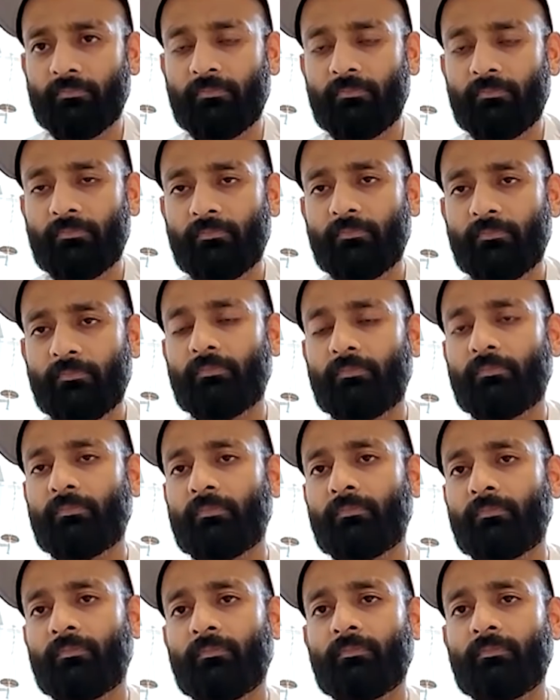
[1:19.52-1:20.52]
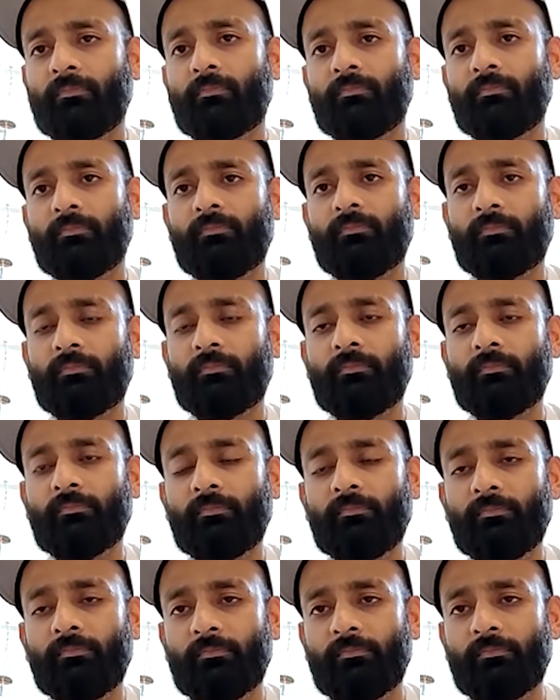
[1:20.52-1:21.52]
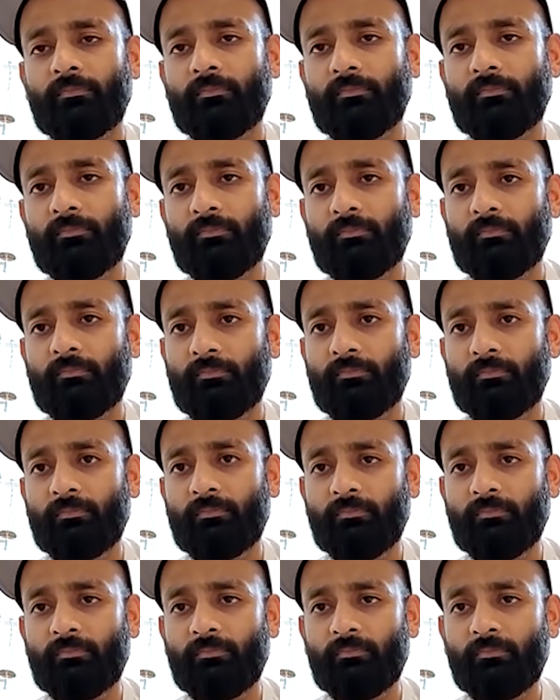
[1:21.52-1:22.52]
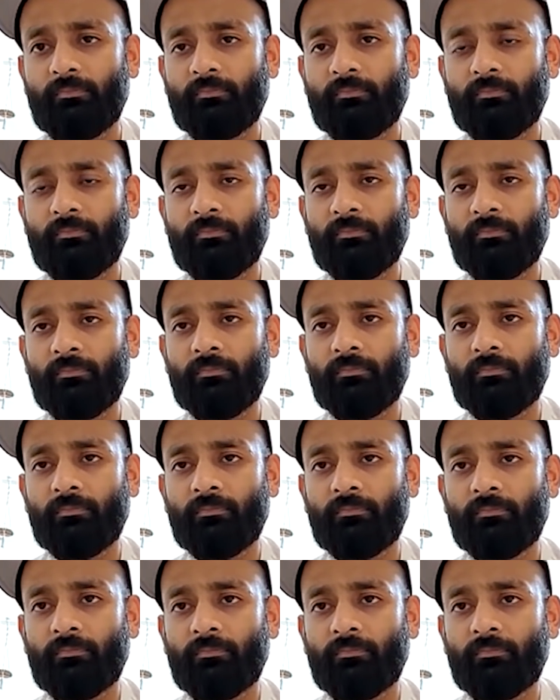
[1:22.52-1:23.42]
The person shown says nothing.